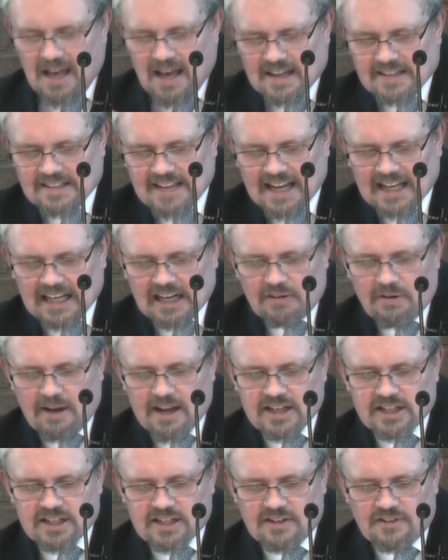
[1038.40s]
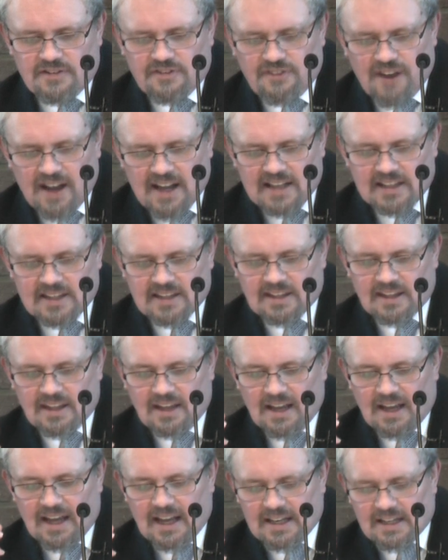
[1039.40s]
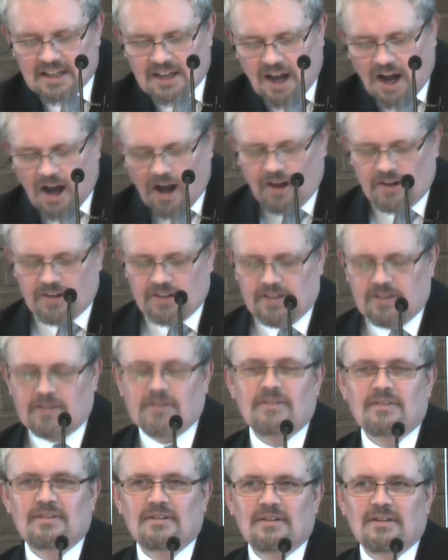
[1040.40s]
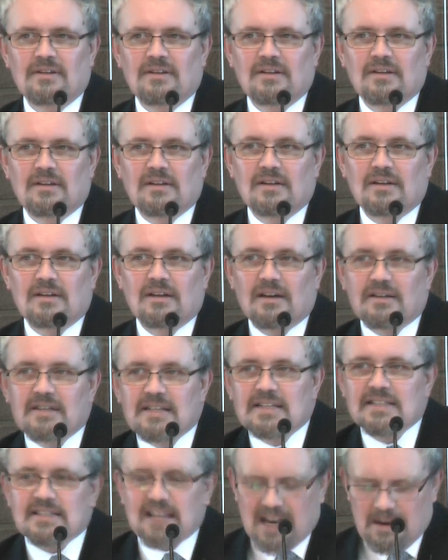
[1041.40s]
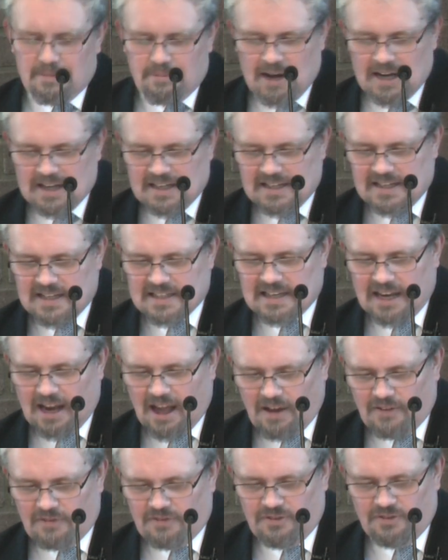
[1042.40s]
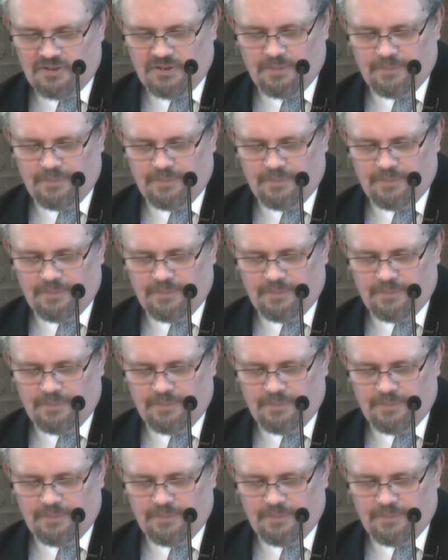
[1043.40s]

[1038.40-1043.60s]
a declaration of faith in God, and it celebrated his love.